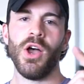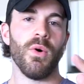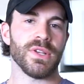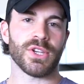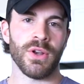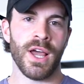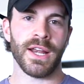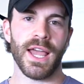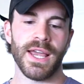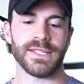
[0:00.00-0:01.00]
What's going
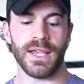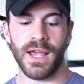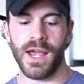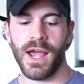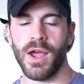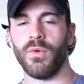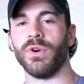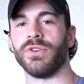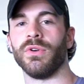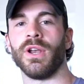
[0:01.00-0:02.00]
on, guys? I've
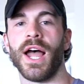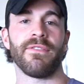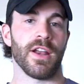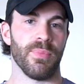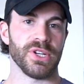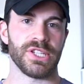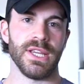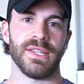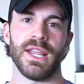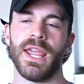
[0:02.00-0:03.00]
got a push
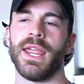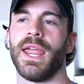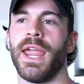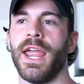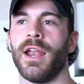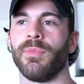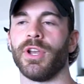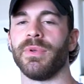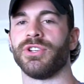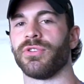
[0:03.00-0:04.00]
day today, and I'm
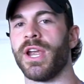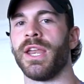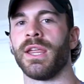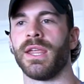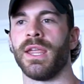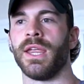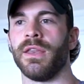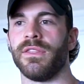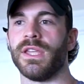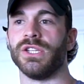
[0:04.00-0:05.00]
gonna be training
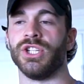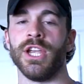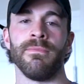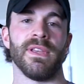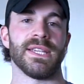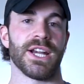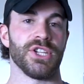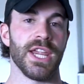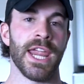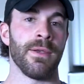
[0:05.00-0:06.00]
in the gym that's
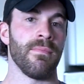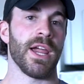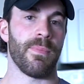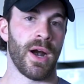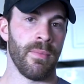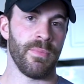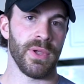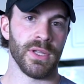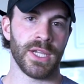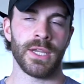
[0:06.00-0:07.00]
actually in my apartment
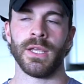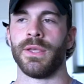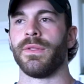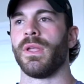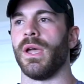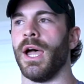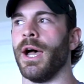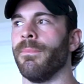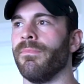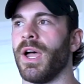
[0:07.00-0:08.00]
building.
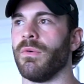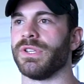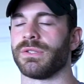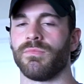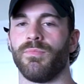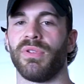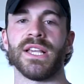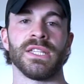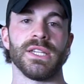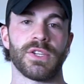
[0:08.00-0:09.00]
I was
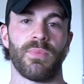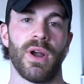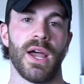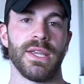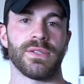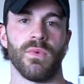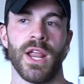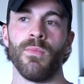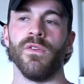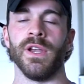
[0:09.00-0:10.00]
pleasantly surprised
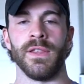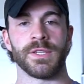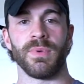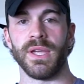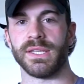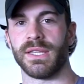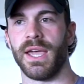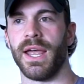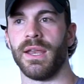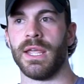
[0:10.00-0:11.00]
when I moved into this place
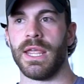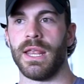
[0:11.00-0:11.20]
that